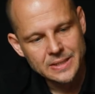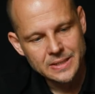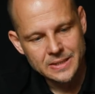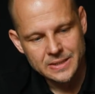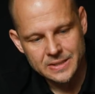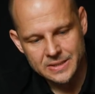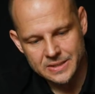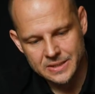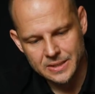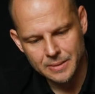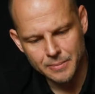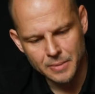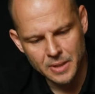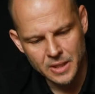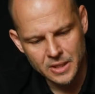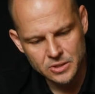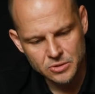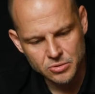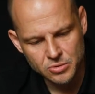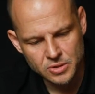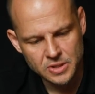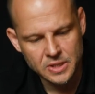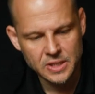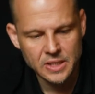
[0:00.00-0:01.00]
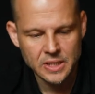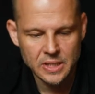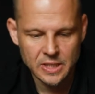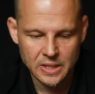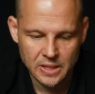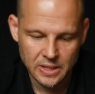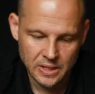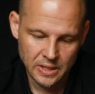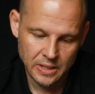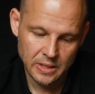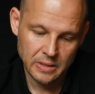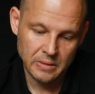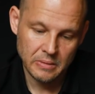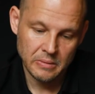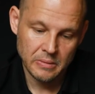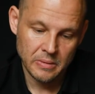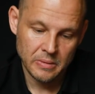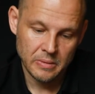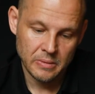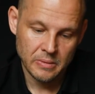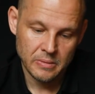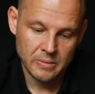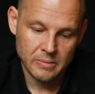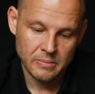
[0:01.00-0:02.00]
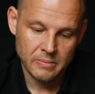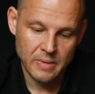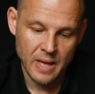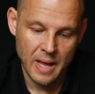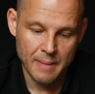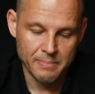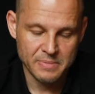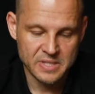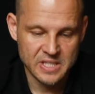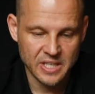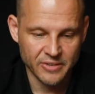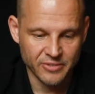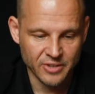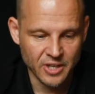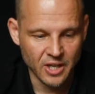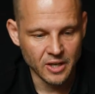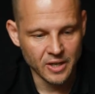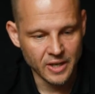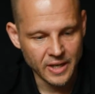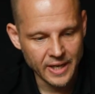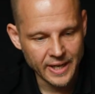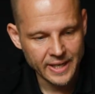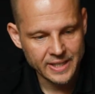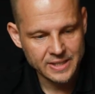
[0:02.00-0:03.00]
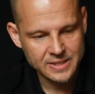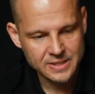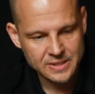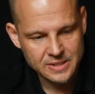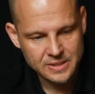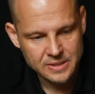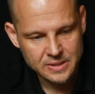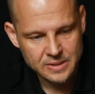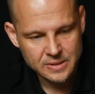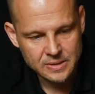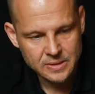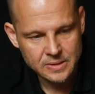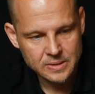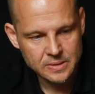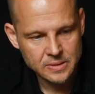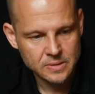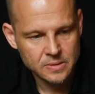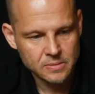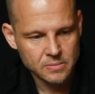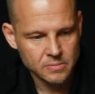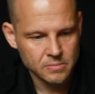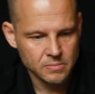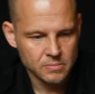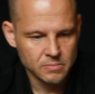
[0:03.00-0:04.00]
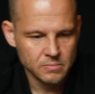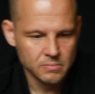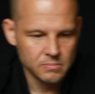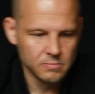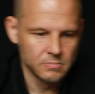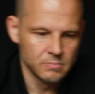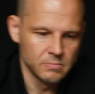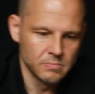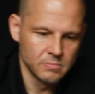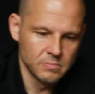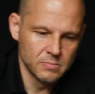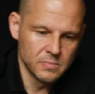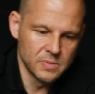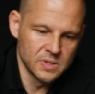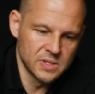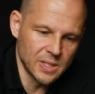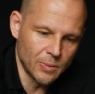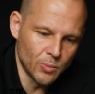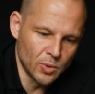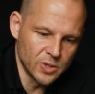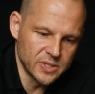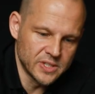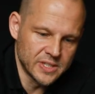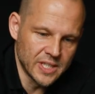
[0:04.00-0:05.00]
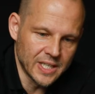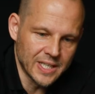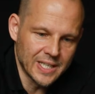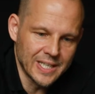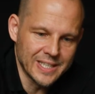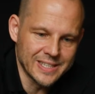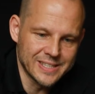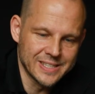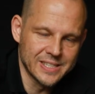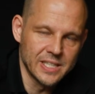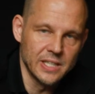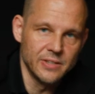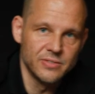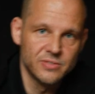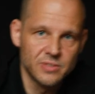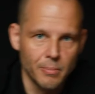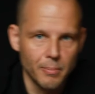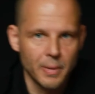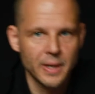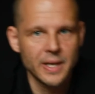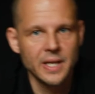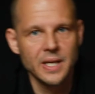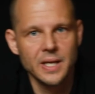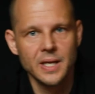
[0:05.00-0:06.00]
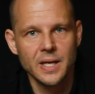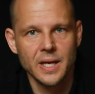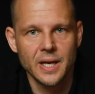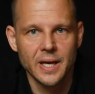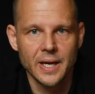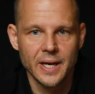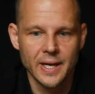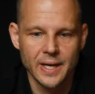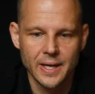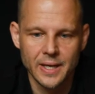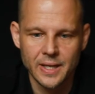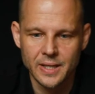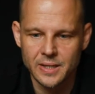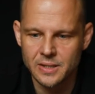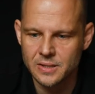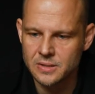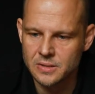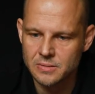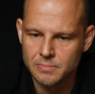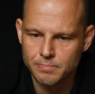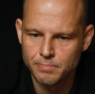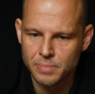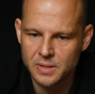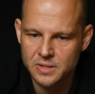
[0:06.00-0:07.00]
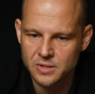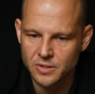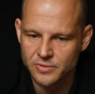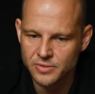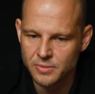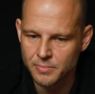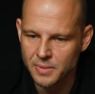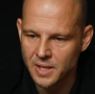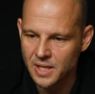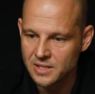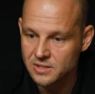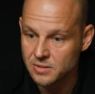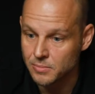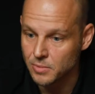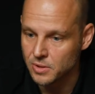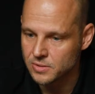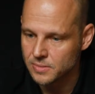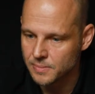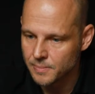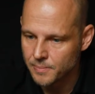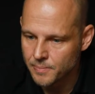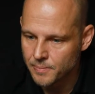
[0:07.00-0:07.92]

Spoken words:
similar to the M7RX, someone said let's save some money and piss off some customers.